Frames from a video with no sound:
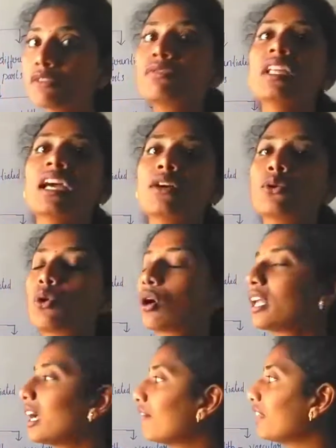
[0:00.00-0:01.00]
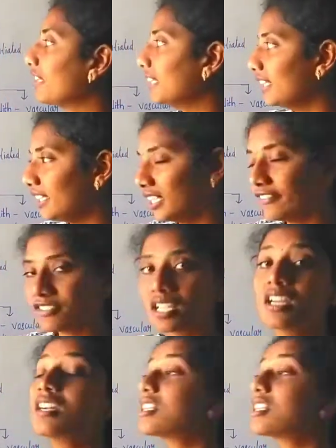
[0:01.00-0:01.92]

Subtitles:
If they do not have any leaves,